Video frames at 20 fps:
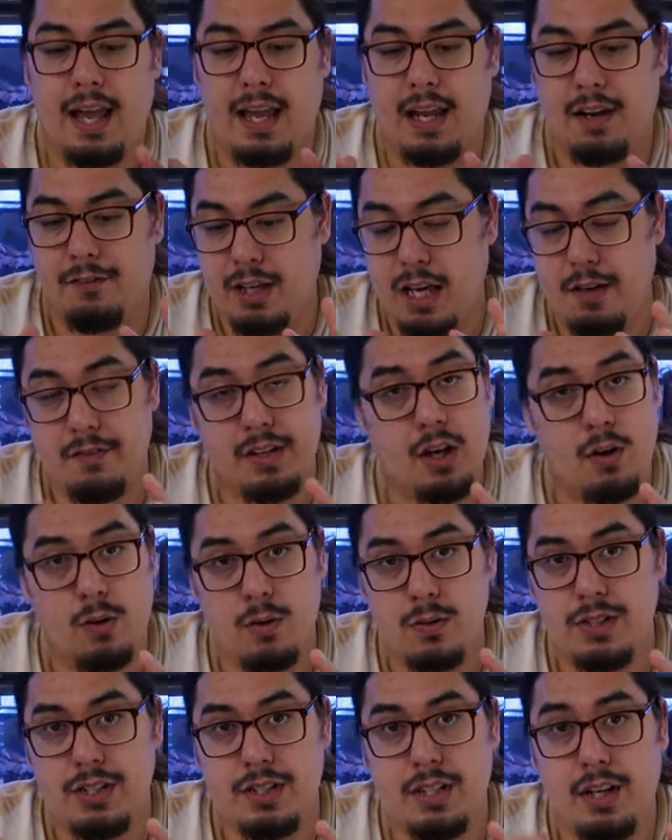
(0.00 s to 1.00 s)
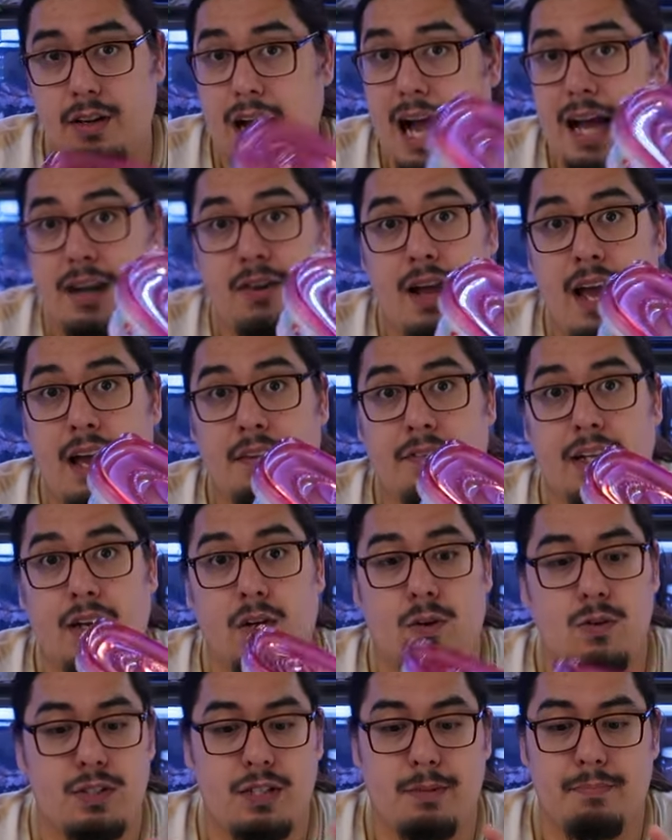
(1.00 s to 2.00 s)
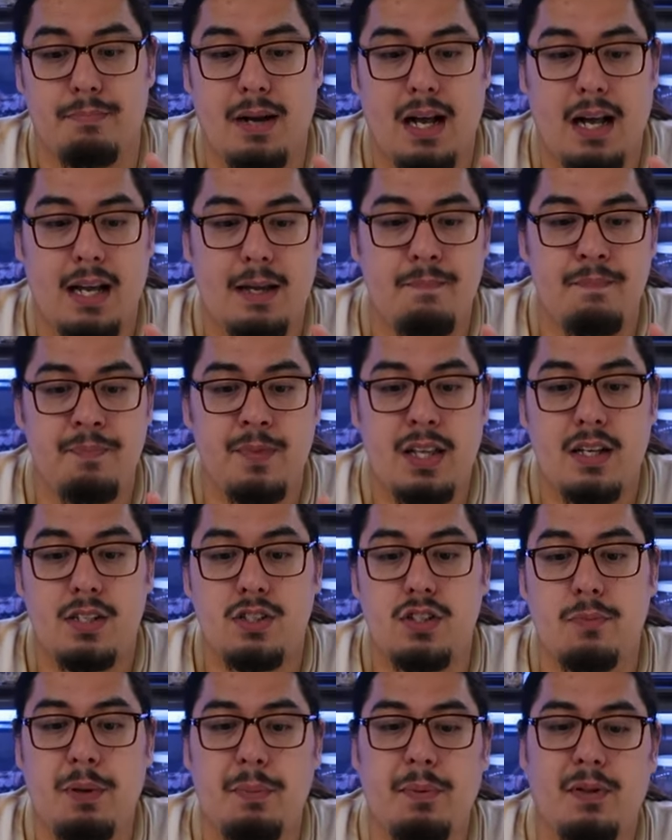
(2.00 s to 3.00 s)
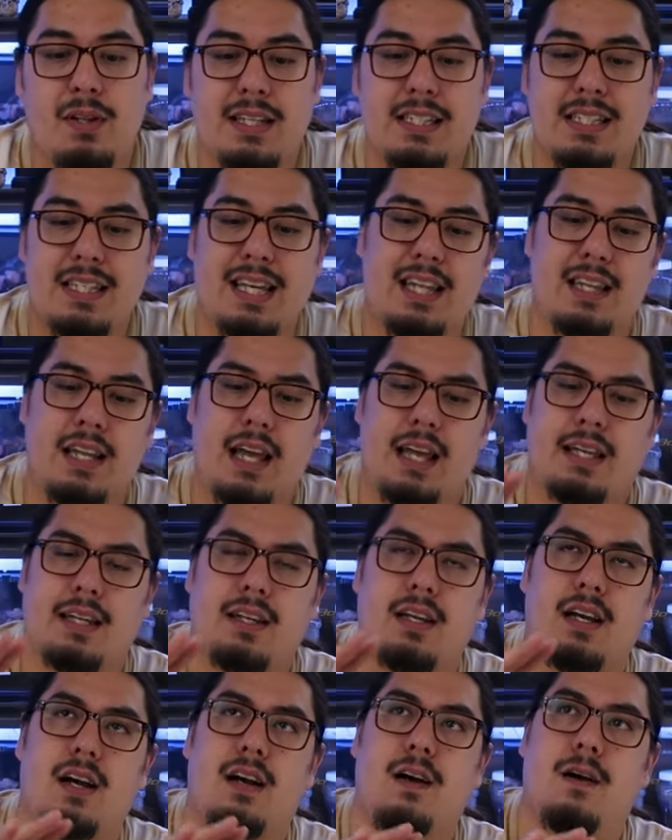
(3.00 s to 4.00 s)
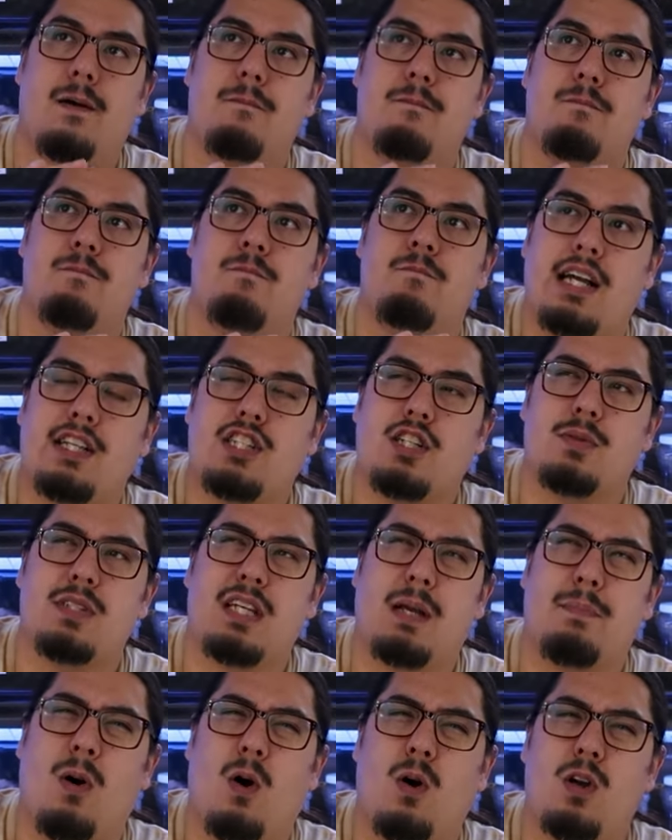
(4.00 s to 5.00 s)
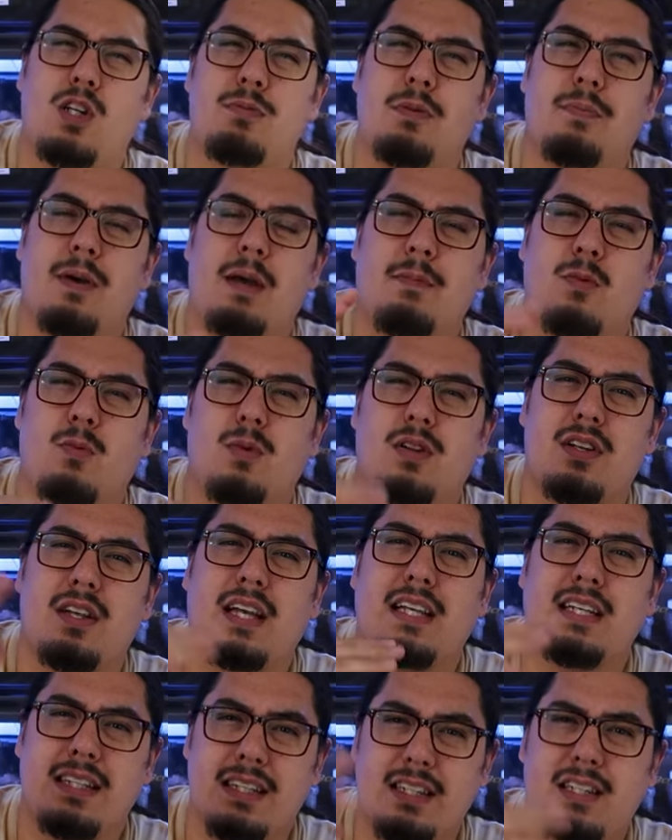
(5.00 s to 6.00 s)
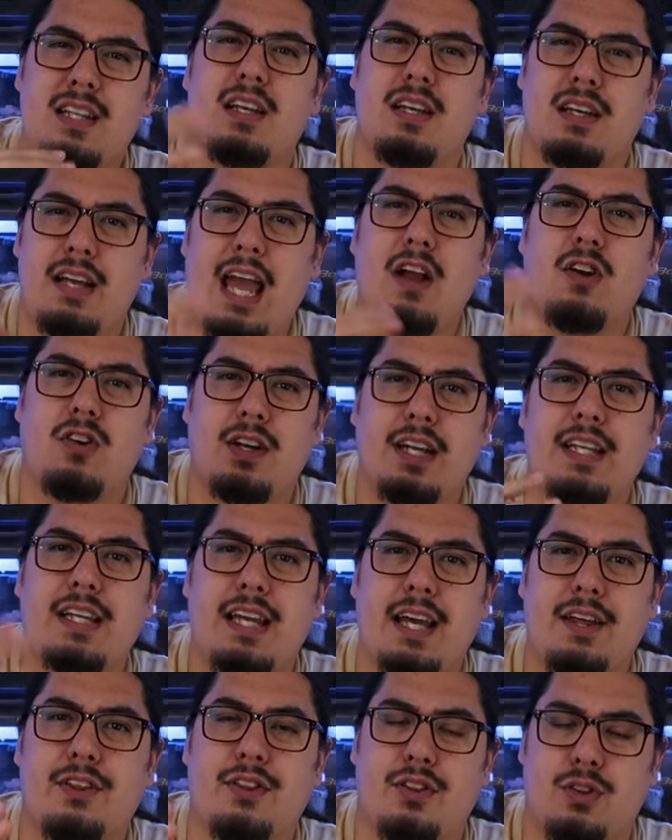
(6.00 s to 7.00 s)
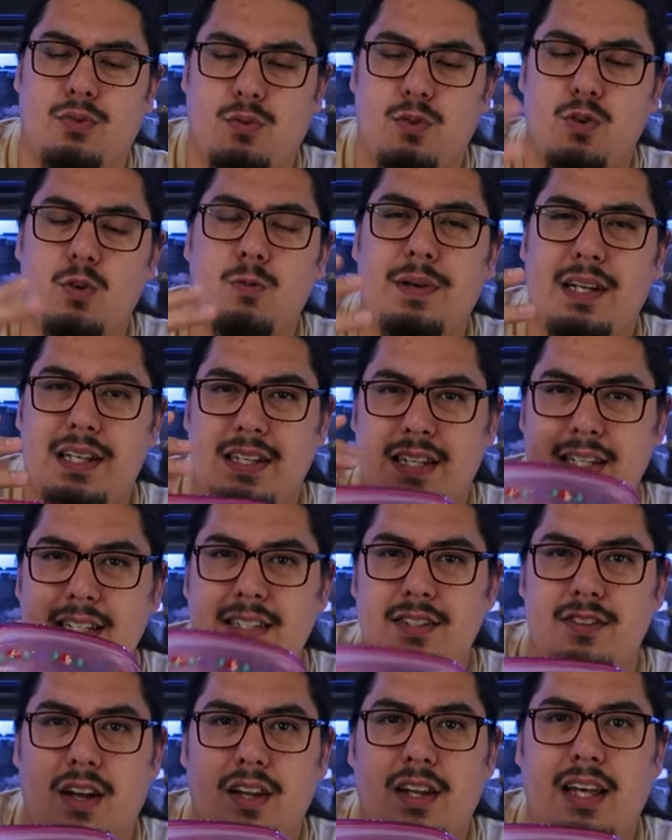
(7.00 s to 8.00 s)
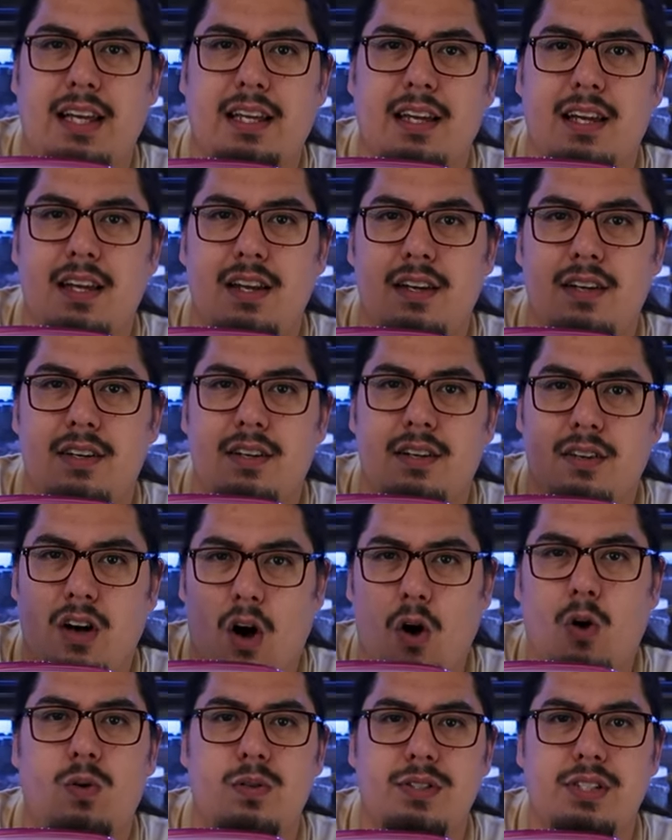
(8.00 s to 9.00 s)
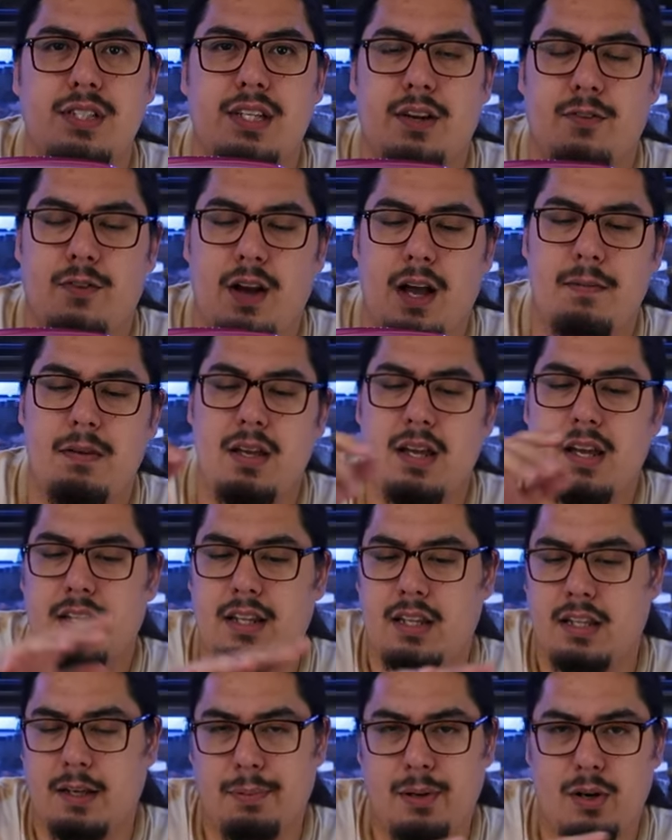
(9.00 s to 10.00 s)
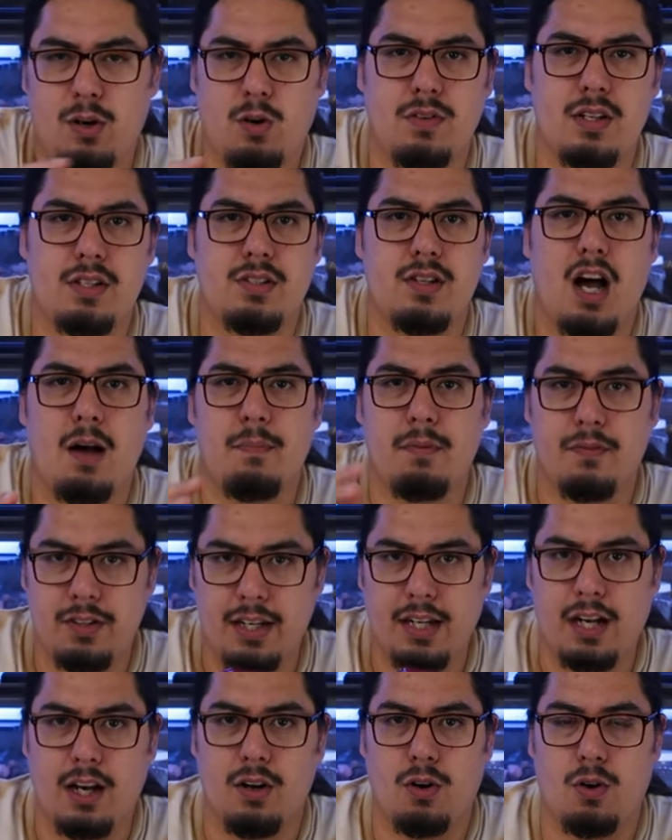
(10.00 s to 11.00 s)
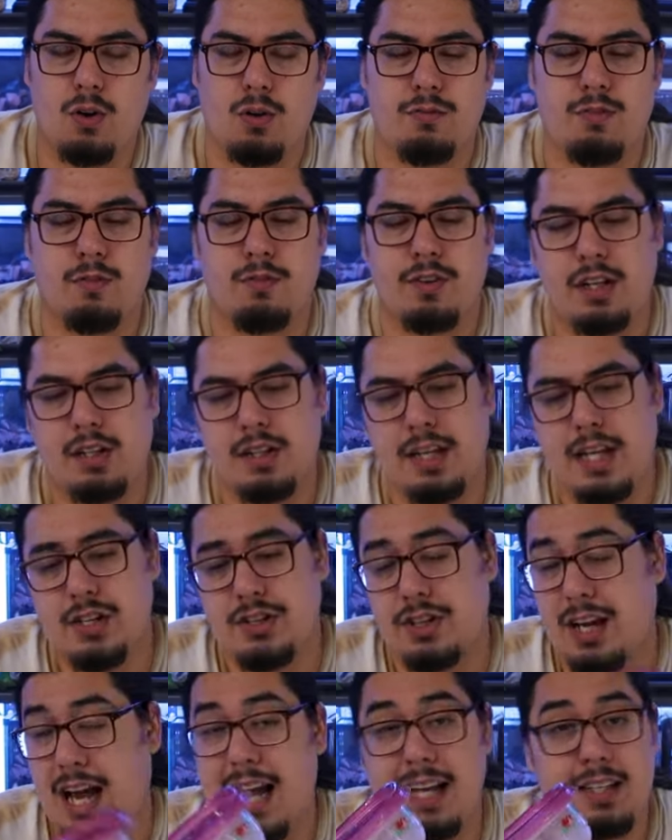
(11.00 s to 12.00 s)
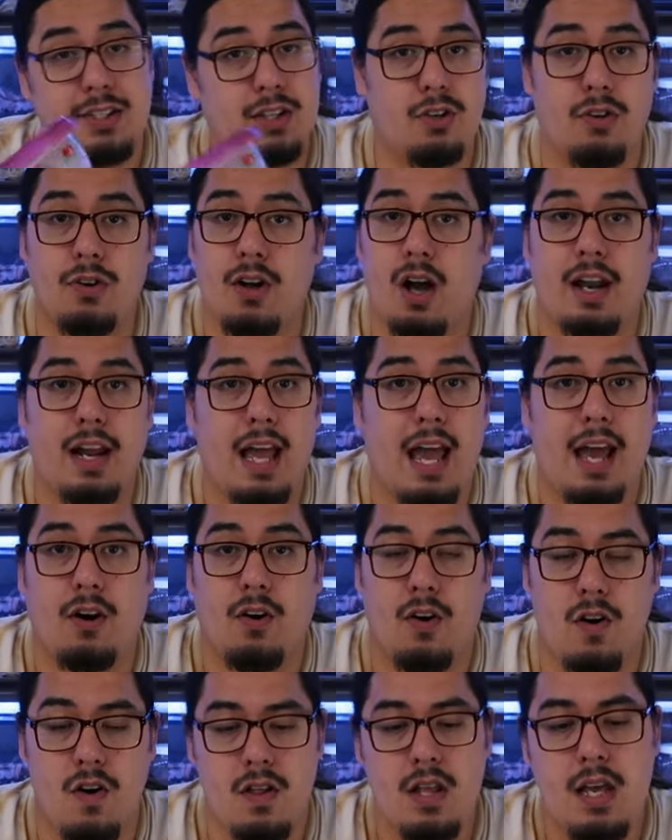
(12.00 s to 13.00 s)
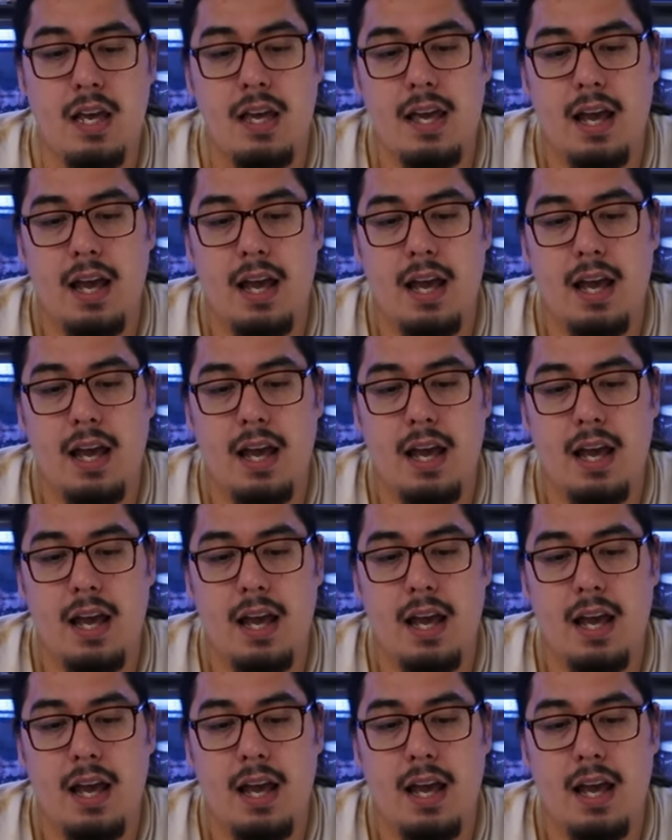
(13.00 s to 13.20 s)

and if you have any holes in there, I don't have any holes in mine. Some people like to get like, it's almost like parchment paper where they're like, air can get through, but it's not like holes in it, right? And they like put it over the top if they cut a hole for ventilation. I do not at all.